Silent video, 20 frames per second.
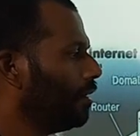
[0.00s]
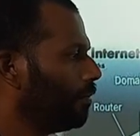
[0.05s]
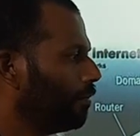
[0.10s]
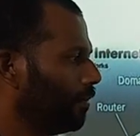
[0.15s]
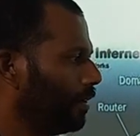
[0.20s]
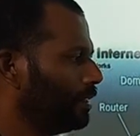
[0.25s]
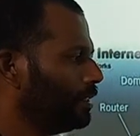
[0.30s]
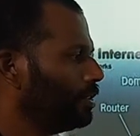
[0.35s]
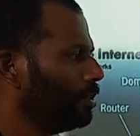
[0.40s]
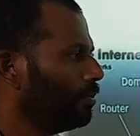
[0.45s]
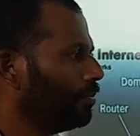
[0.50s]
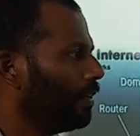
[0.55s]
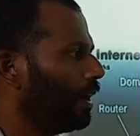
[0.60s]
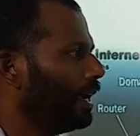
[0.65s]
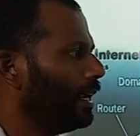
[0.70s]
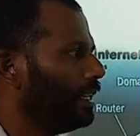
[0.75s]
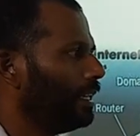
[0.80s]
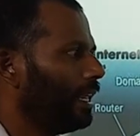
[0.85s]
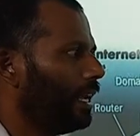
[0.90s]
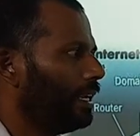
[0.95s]
once you
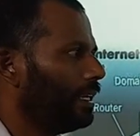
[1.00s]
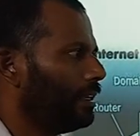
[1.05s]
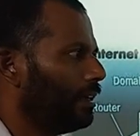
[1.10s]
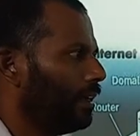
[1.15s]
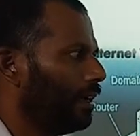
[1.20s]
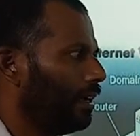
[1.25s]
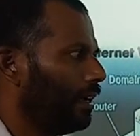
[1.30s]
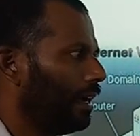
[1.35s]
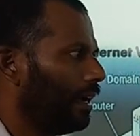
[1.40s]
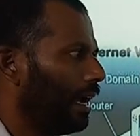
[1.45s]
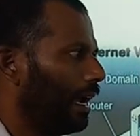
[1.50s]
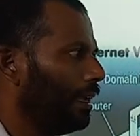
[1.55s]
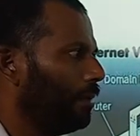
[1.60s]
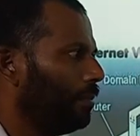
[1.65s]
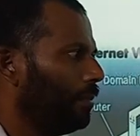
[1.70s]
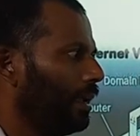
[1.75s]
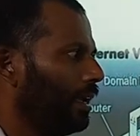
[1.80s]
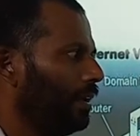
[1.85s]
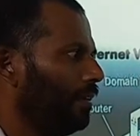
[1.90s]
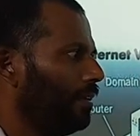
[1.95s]
find that
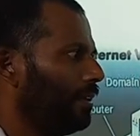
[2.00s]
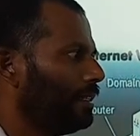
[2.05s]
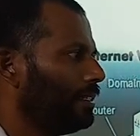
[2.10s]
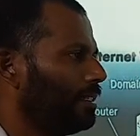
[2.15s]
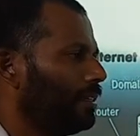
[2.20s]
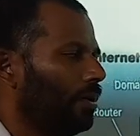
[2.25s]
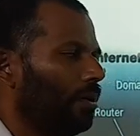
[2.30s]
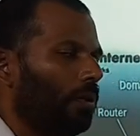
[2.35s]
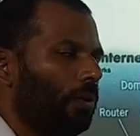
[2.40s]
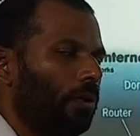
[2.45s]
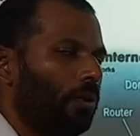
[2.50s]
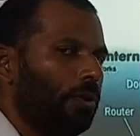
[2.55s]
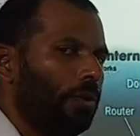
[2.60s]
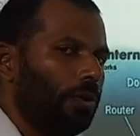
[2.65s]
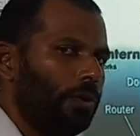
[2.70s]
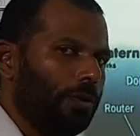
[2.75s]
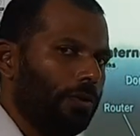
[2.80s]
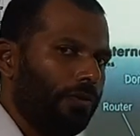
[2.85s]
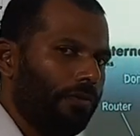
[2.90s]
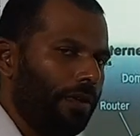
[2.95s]
IP address
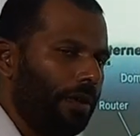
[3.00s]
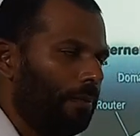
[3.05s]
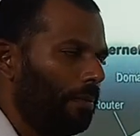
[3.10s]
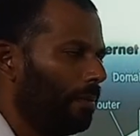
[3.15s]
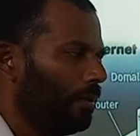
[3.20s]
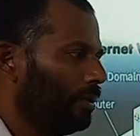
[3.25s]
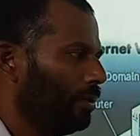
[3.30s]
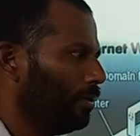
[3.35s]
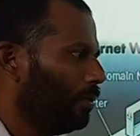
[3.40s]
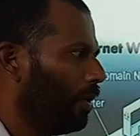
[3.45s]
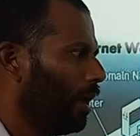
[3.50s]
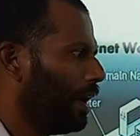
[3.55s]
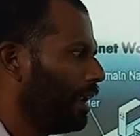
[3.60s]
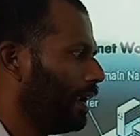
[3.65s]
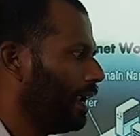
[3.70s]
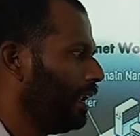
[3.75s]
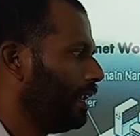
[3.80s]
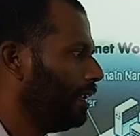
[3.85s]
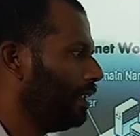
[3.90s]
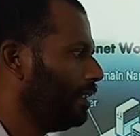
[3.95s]
or web
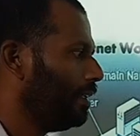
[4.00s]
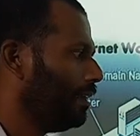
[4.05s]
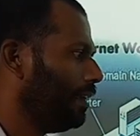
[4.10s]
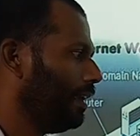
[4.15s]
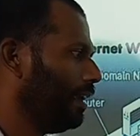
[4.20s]
URL